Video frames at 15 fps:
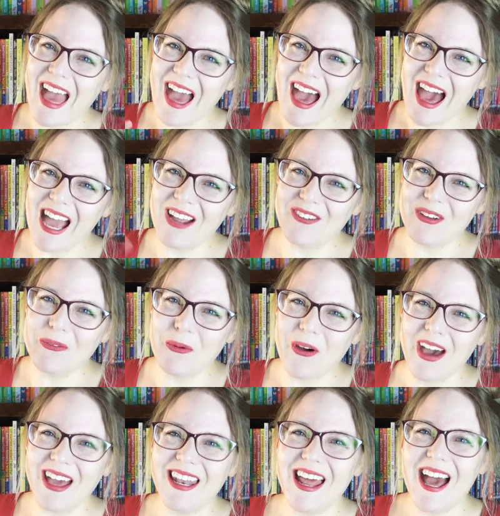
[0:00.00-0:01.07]
Hi
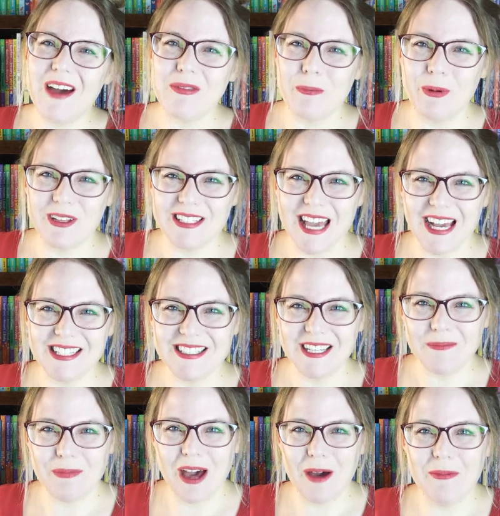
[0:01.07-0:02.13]
everyone, I'm the Booktastic
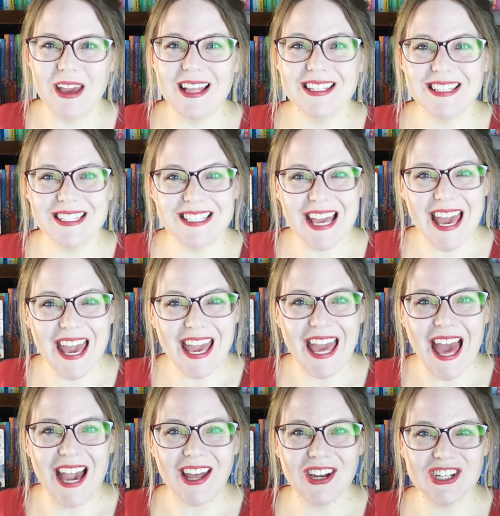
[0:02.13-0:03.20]
Mom, and today
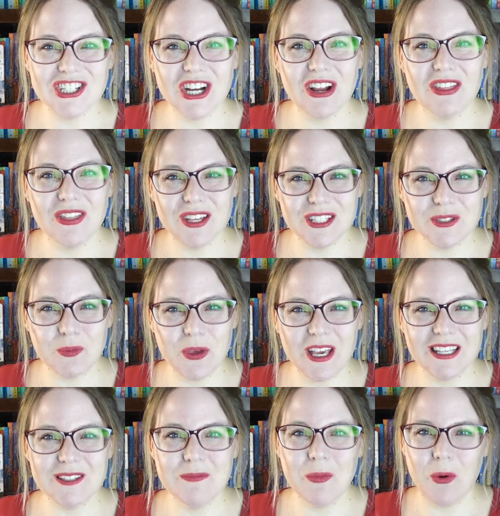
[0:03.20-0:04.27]
I'm going to share this
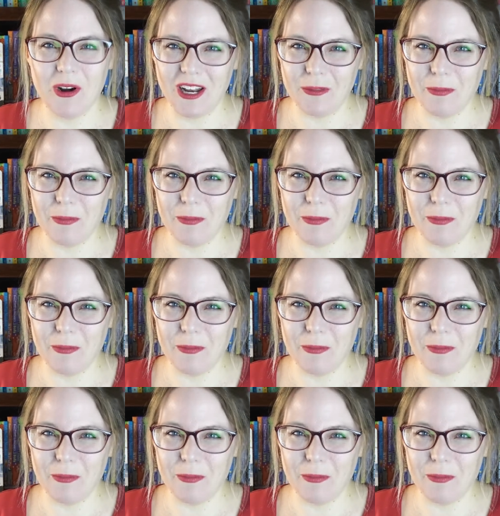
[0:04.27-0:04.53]
week's morning